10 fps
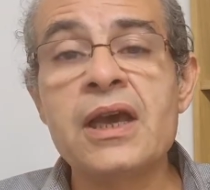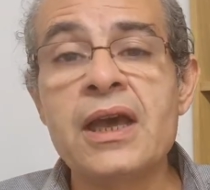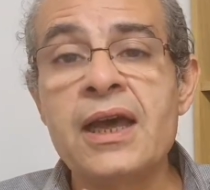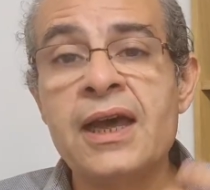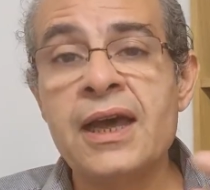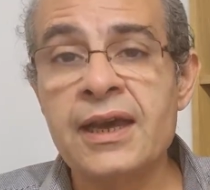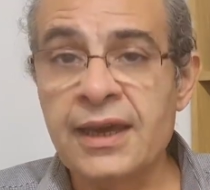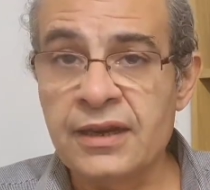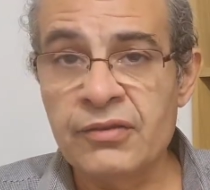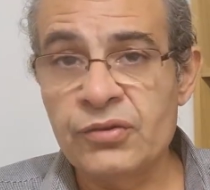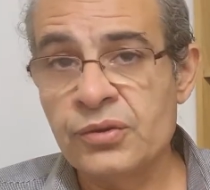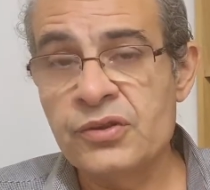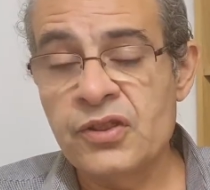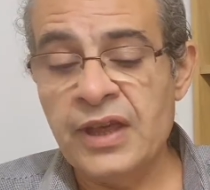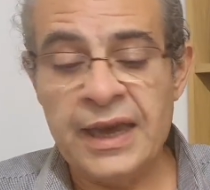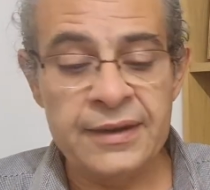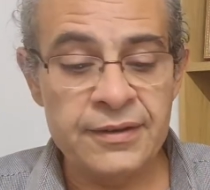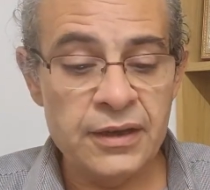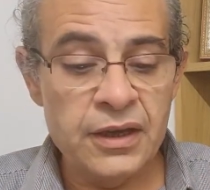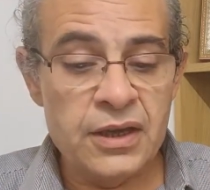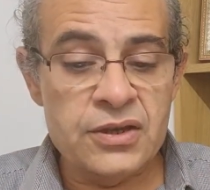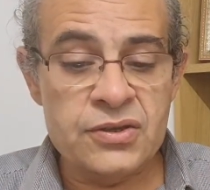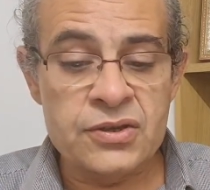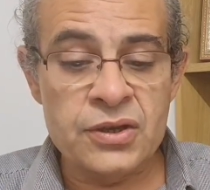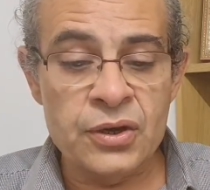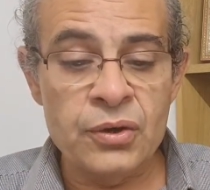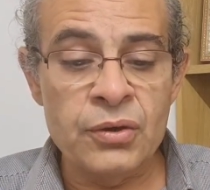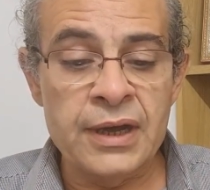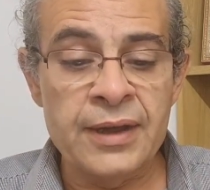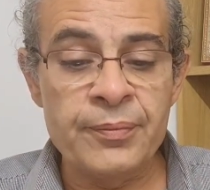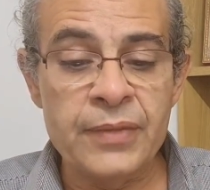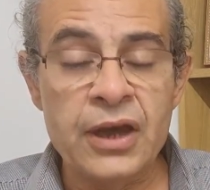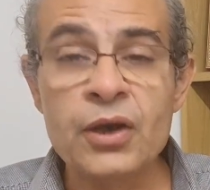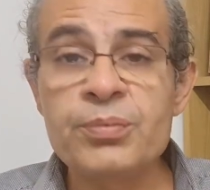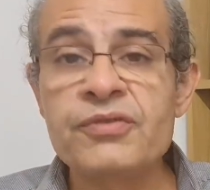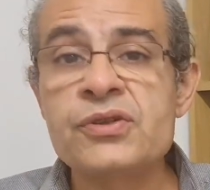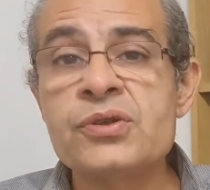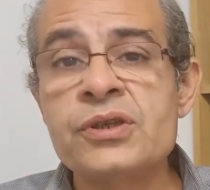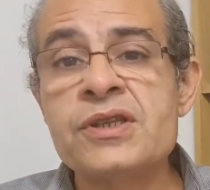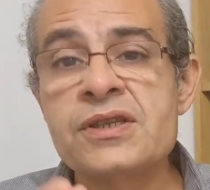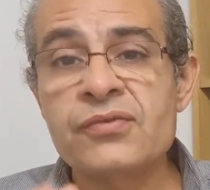and getting through to the end. So I hope you've enjoyed this.